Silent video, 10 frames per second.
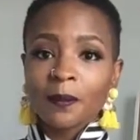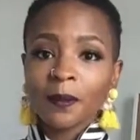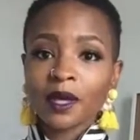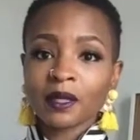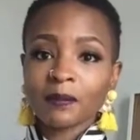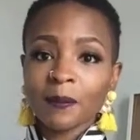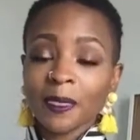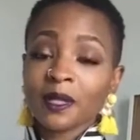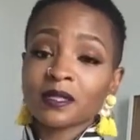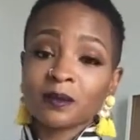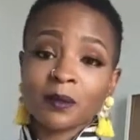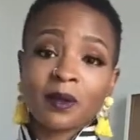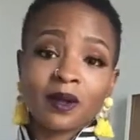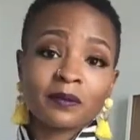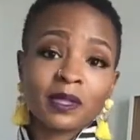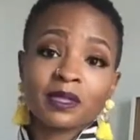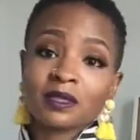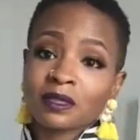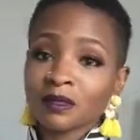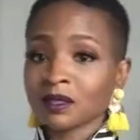But there's a big part of me
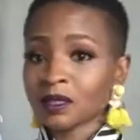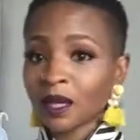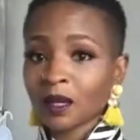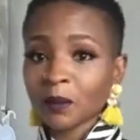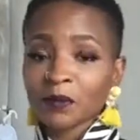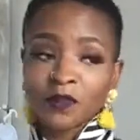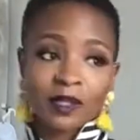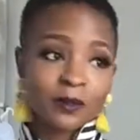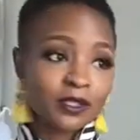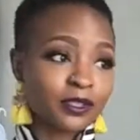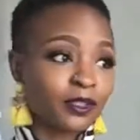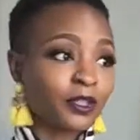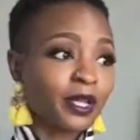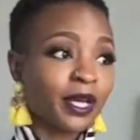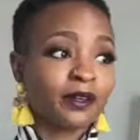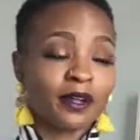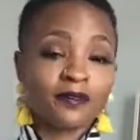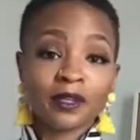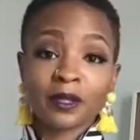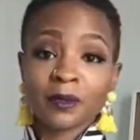that's still the same. I'm very much a creator. I
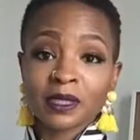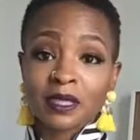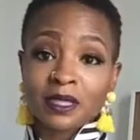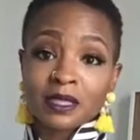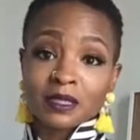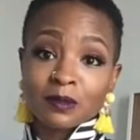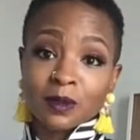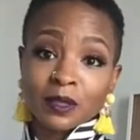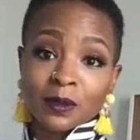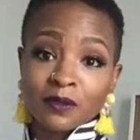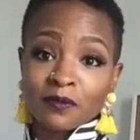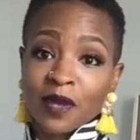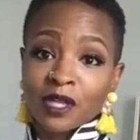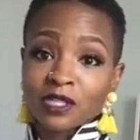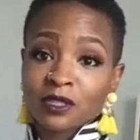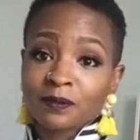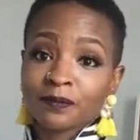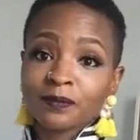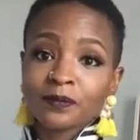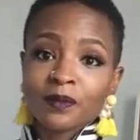very much like to experiment in fashion.
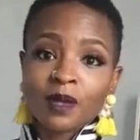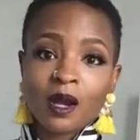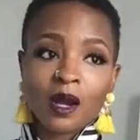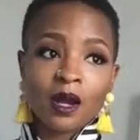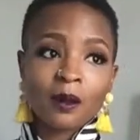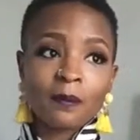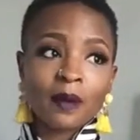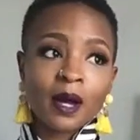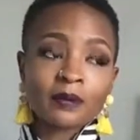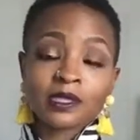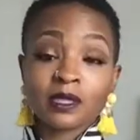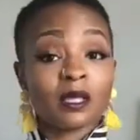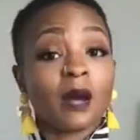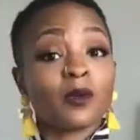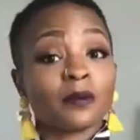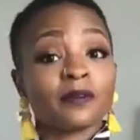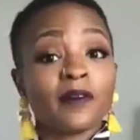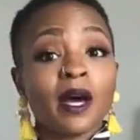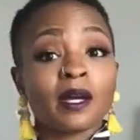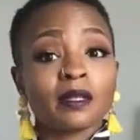I'm just a lot more
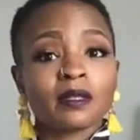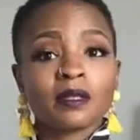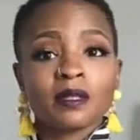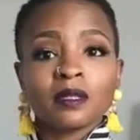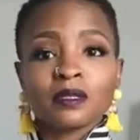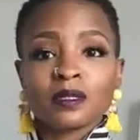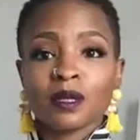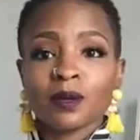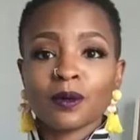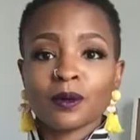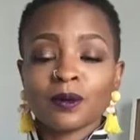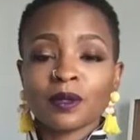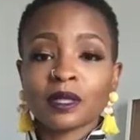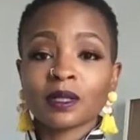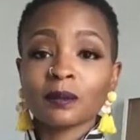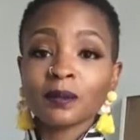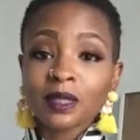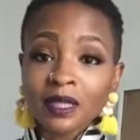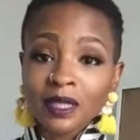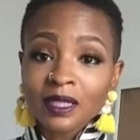refined. So
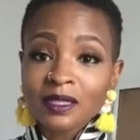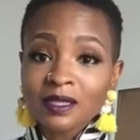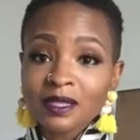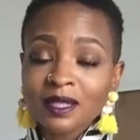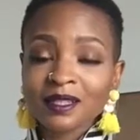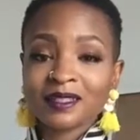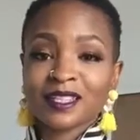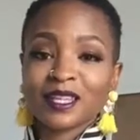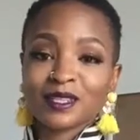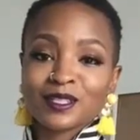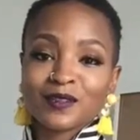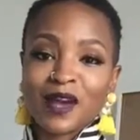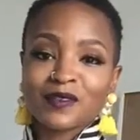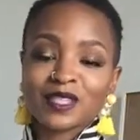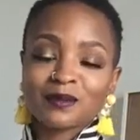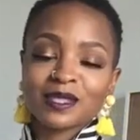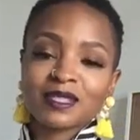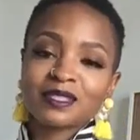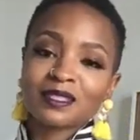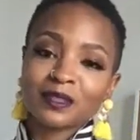please take those 5 tips in
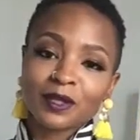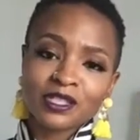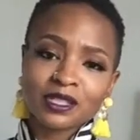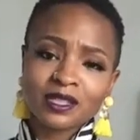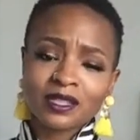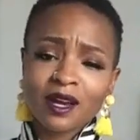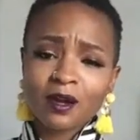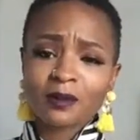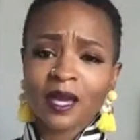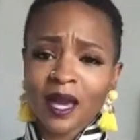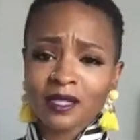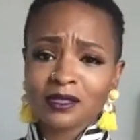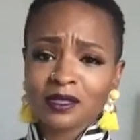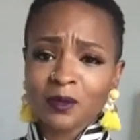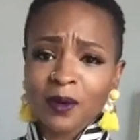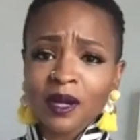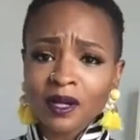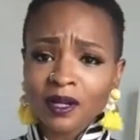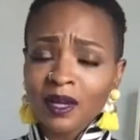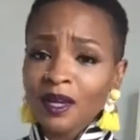consideration, and I hope they actually work.